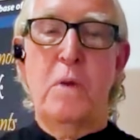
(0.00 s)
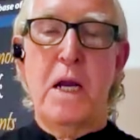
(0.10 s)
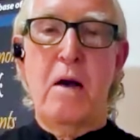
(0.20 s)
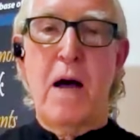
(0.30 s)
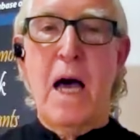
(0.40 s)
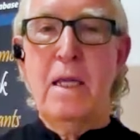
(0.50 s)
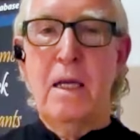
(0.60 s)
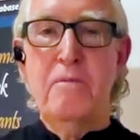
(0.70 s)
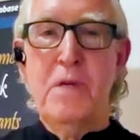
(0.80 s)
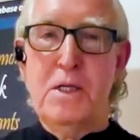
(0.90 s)
But now I
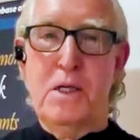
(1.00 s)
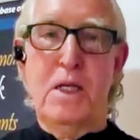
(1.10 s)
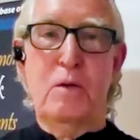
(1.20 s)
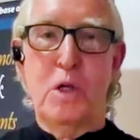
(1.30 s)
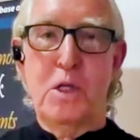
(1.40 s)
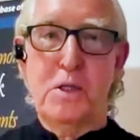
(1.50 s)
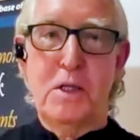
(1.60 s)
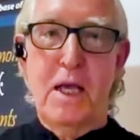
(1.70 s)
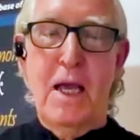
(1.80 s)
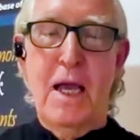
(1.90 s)
love these little ones.